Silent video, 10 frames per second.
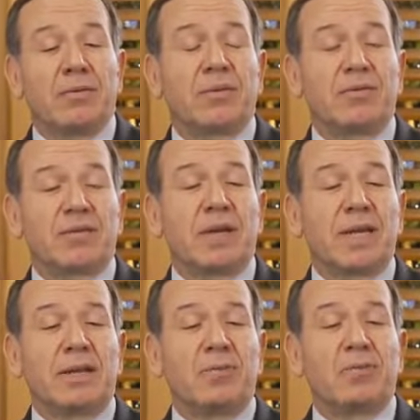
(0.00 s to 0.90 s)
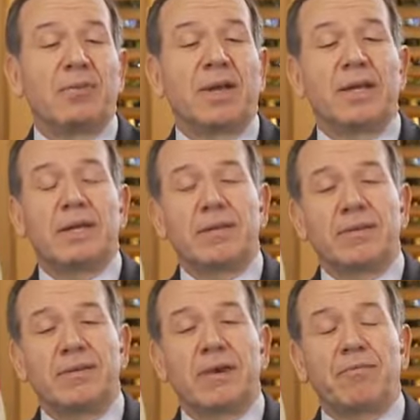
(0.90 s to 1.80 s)
a study, it was done in
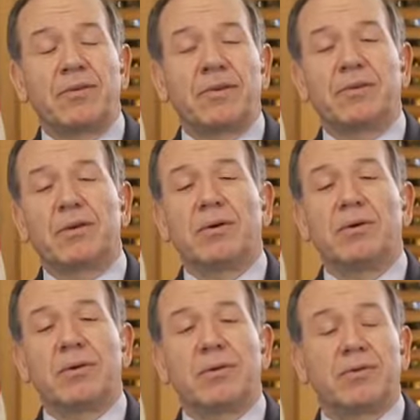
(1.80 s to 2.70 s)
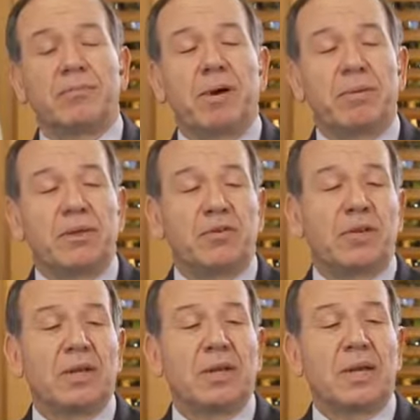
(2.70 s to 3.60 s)
San Francisco and is published
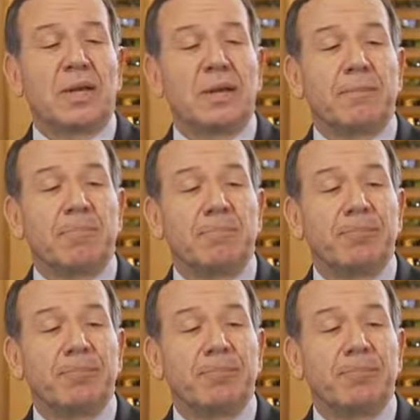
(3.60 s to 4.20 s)
in the